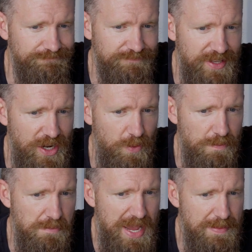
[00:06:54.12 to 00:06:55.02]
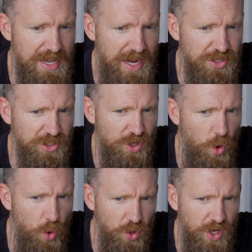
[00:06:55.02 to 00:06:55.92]
Maybe I just
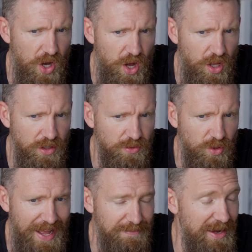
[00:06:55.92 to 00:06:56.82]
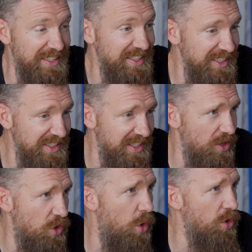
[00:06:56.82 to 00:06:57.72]
cold call or have my
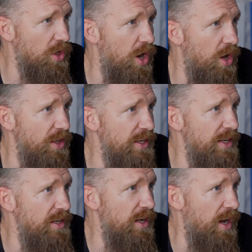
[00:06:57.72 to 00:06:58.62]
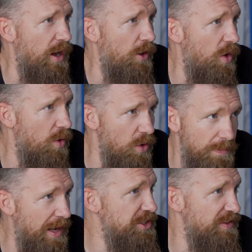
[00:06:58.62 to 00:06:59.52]
assistant cold call a whole
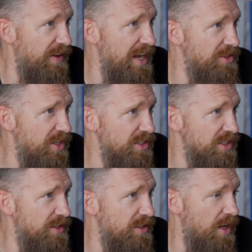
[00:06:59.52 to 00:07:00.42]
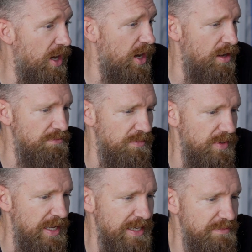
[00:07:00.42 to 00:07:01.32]
bunch of agents
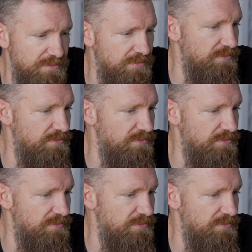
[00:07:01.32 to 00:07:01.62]
in